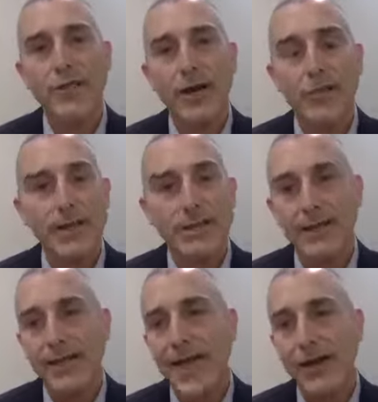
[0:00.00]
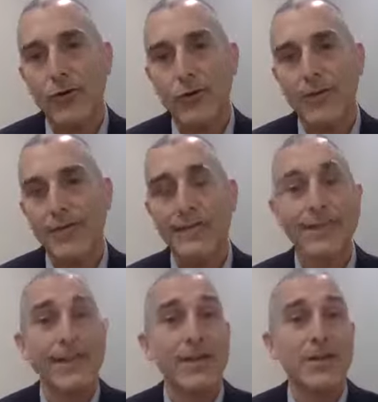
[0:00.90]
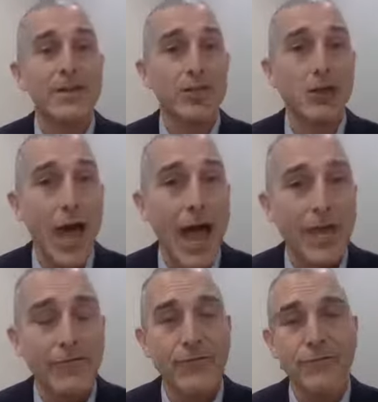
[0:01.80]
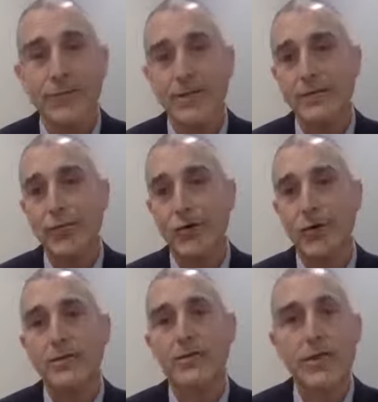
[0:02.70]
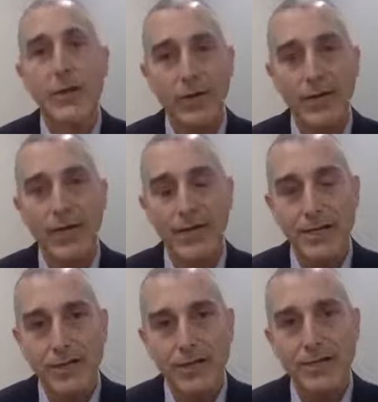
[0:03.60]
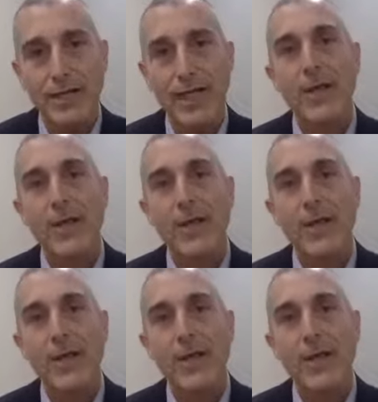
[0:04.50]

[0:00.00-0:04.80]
therapy is in the category of things that can be tried for some of these more stubborn conditions,